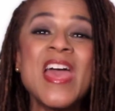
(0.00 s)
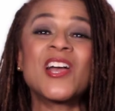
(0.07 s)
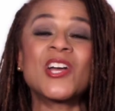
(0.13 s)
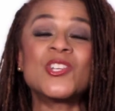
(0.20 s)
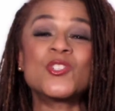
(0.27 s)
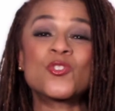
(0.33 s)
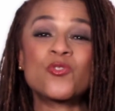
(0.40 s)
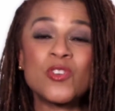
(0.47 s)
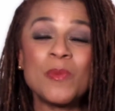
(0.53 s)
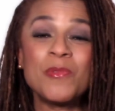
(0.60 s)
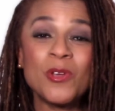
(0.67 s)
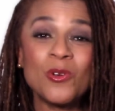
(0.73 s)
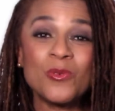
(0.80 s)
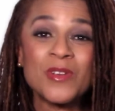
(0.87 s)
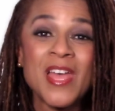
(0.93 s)

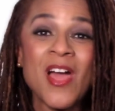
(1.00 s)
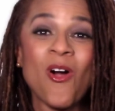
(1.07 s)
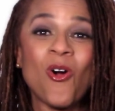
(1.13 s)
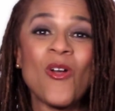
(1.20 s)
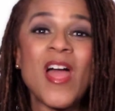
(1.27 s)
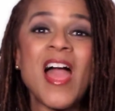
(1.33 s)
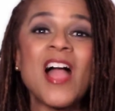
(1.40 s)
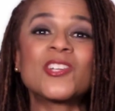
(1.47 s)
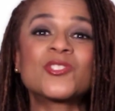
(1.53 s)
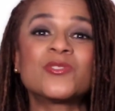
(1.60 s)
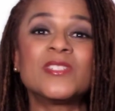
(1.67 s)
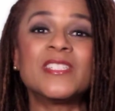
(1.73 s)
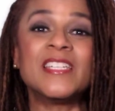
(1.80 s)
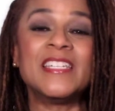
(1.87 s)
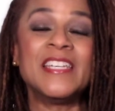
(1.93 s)
contribute or
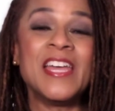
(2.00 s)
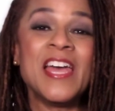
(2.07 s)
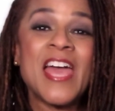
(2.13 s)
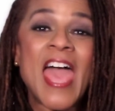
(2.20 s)
actually